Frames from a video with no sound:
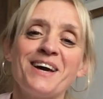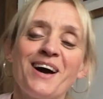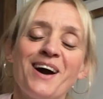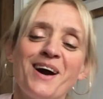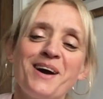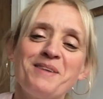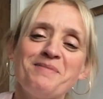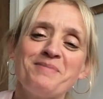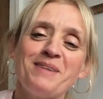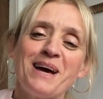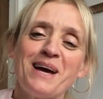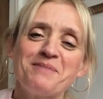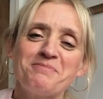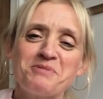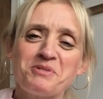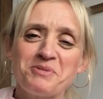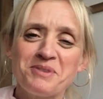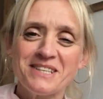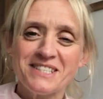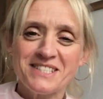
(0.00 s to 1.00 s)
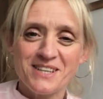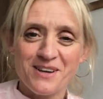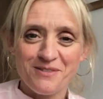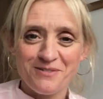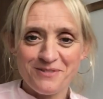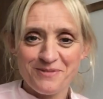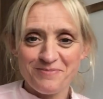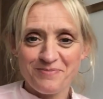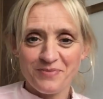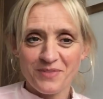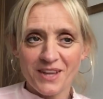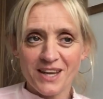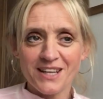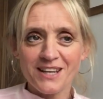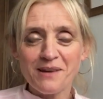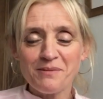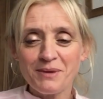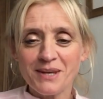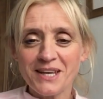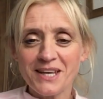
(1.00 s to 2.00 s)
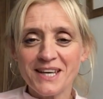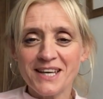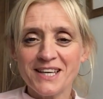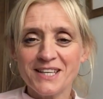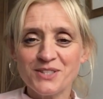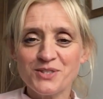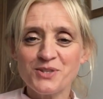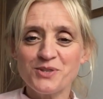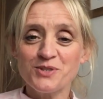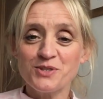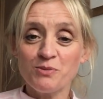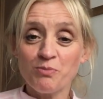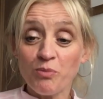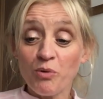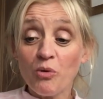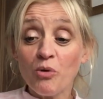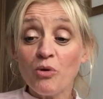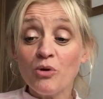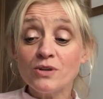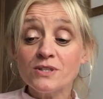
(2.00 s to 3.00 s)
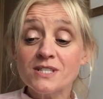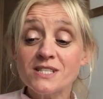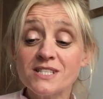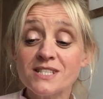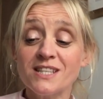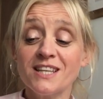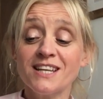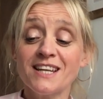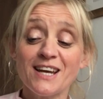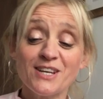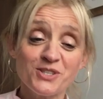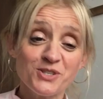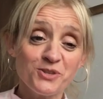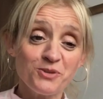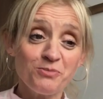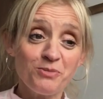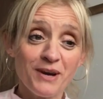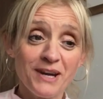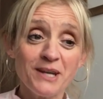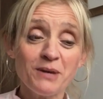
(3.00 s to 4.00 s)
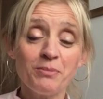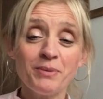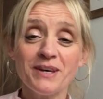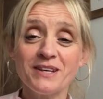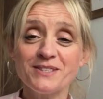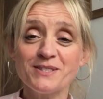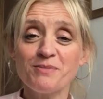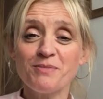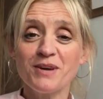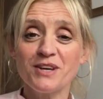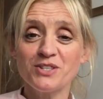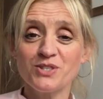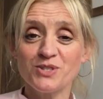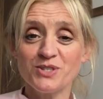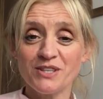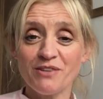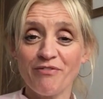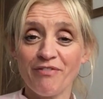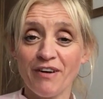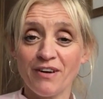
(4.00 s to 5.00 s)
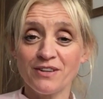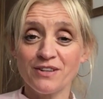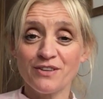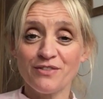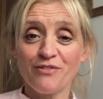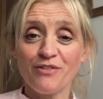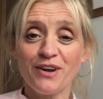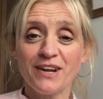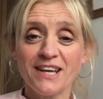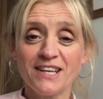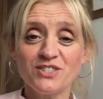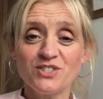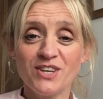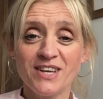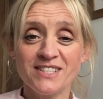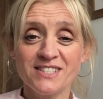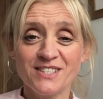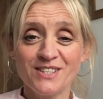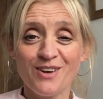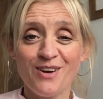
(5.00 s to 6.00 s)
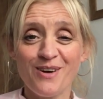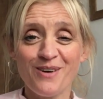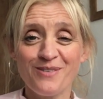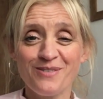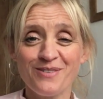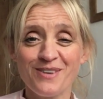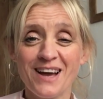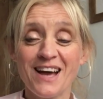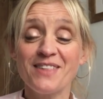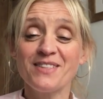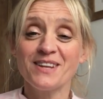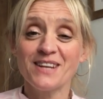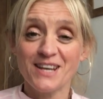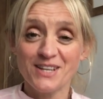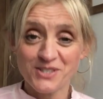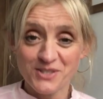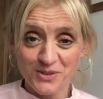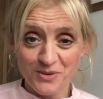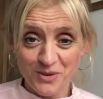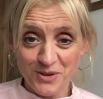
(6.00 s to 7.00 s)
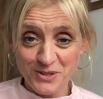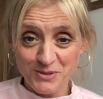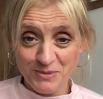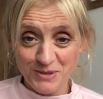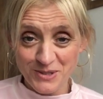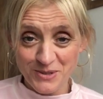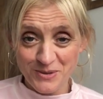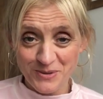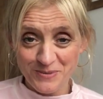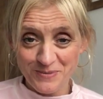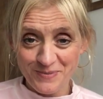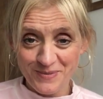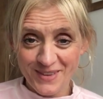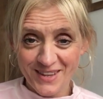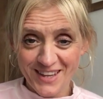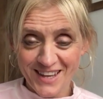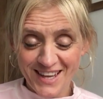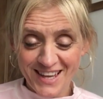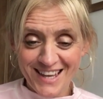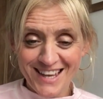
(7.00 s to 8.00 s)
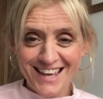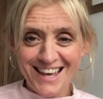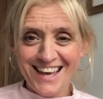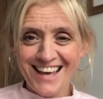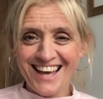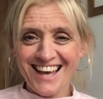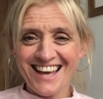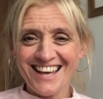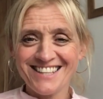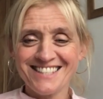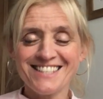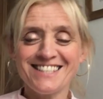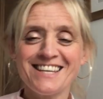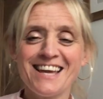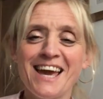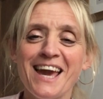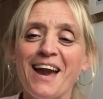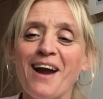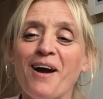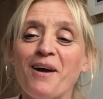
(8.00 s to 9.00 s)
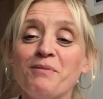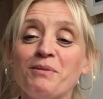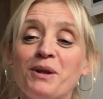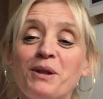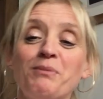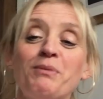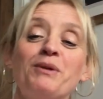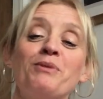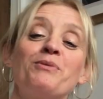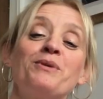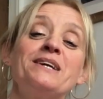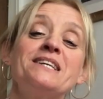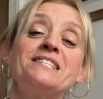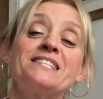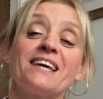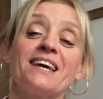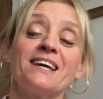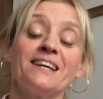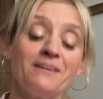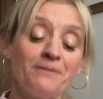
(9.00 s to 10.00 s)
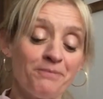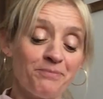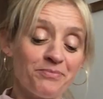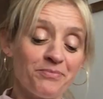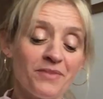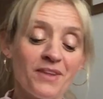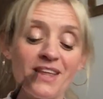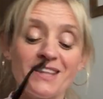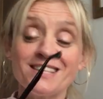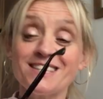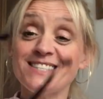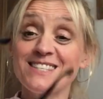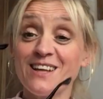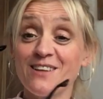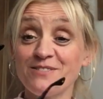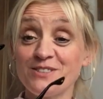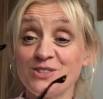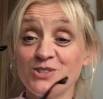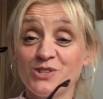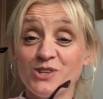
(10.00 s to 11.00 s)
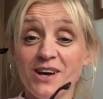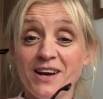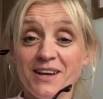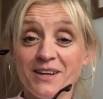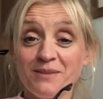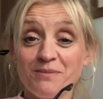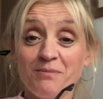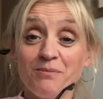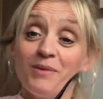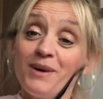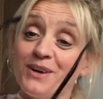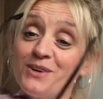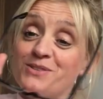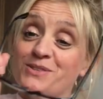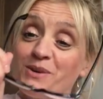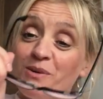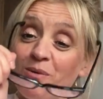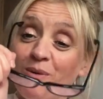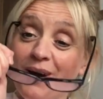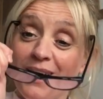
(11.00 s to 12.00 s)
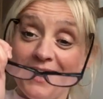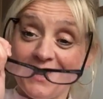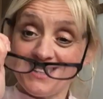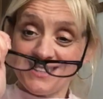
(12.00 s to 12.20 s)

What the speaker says: I'm Anne-Marie Duff and I'm here to support the National Brain Appeals Emergency Fund for NHS staff at the National Hospital. And today I'm going to be reading The Selfish Giant by Oscar Wilde.